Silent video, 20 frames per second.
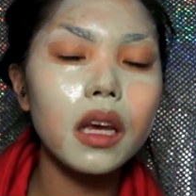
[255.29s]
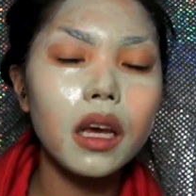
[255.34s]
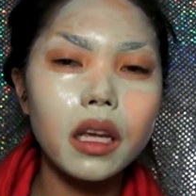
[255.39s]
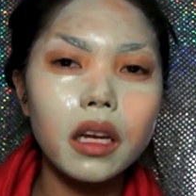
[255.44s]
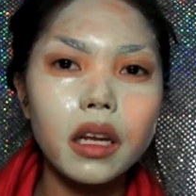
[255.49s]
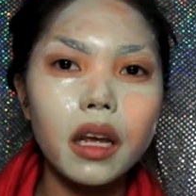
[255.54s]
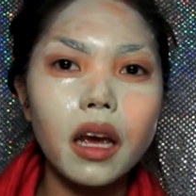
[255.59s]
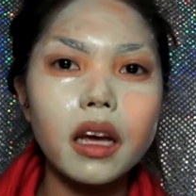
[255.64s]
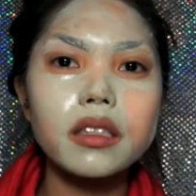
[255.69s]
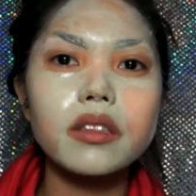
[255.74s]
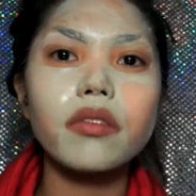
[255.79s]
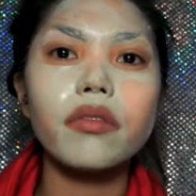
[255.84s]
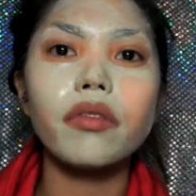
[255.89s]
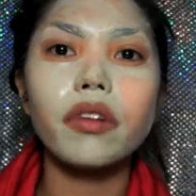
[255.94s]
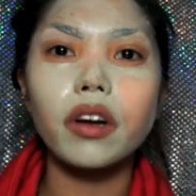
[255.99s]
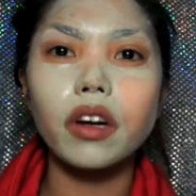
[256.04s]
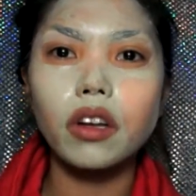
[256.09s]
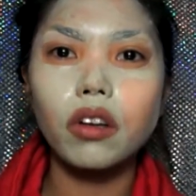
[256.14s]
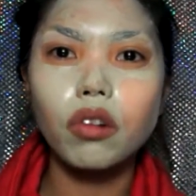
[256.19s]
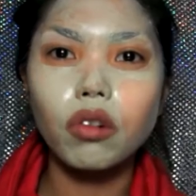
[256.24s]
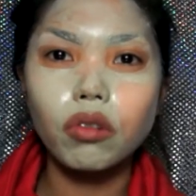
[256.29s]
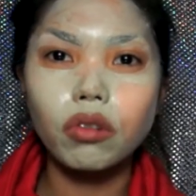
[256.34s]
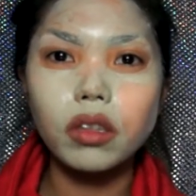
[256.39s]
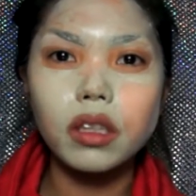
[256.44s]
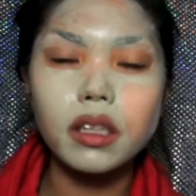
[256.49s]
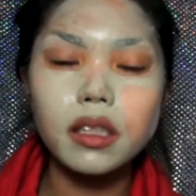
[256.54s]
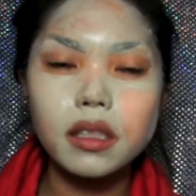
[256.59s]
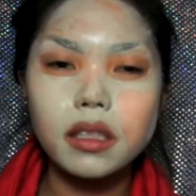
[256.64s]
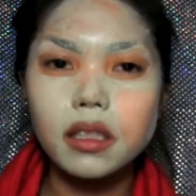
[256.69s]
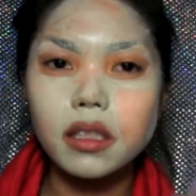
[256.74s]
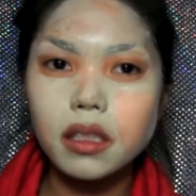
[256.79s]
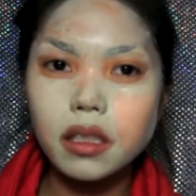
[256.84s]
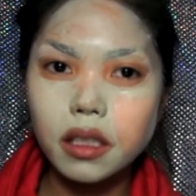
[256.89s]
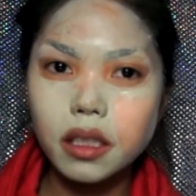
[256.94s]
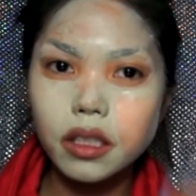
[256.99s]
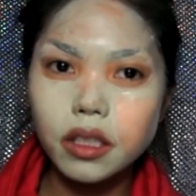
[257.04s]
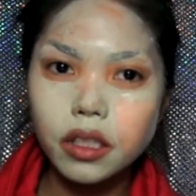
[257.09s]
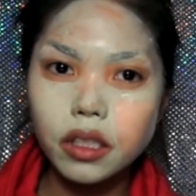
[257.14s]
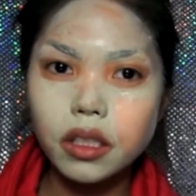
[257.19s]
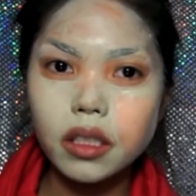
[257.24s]
And it has a very cooling
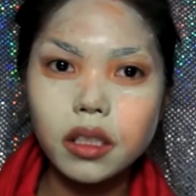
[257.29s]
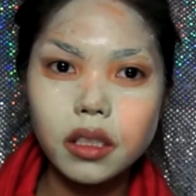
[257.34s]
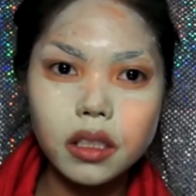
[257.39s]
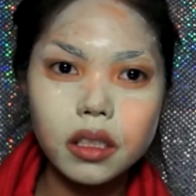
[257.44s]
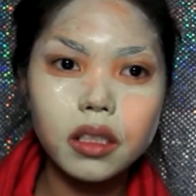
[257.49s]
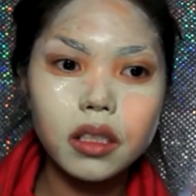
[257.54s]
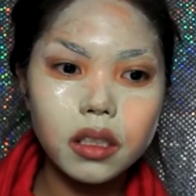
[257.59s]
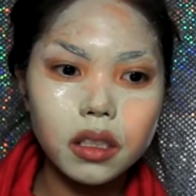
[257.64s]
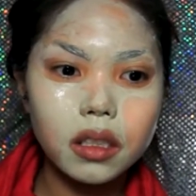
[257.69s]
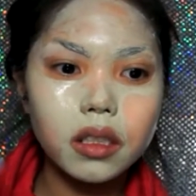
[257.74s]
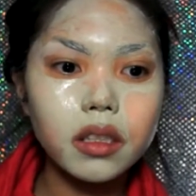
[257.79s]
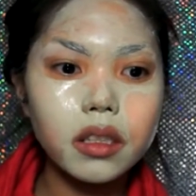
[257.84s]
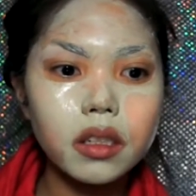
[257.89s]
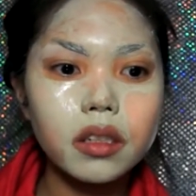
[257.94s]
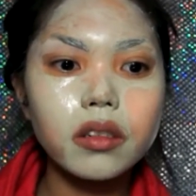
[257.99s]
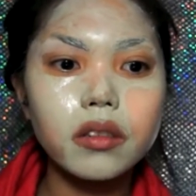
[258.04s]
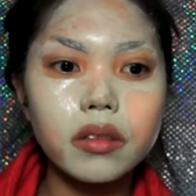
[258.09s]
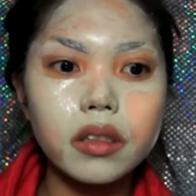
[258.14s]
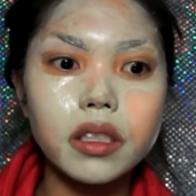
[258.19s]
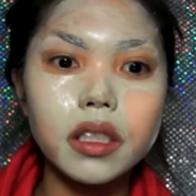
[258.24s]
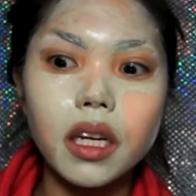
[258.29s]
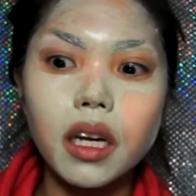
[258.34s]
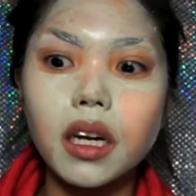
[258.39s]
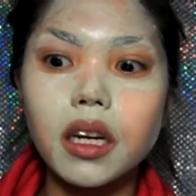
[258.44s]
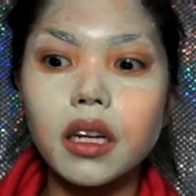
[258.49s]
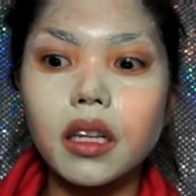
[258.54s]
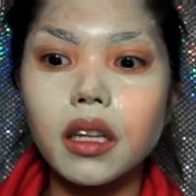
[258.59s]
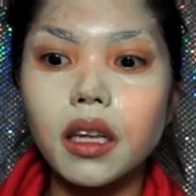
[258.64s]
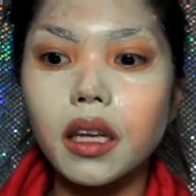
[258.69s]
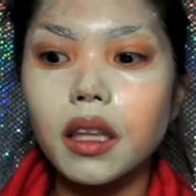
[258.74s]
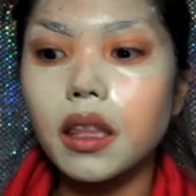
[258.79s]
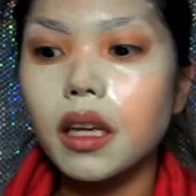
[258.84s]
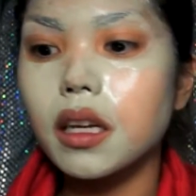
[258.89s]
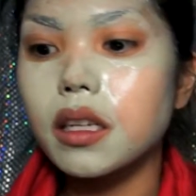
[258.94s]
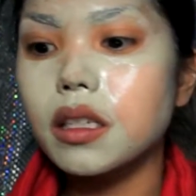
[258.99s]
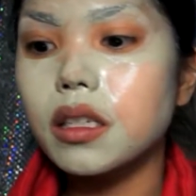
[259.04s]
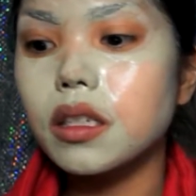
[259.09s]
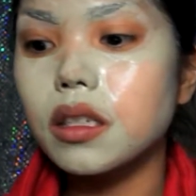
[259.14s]
sensation, which I kind of like that,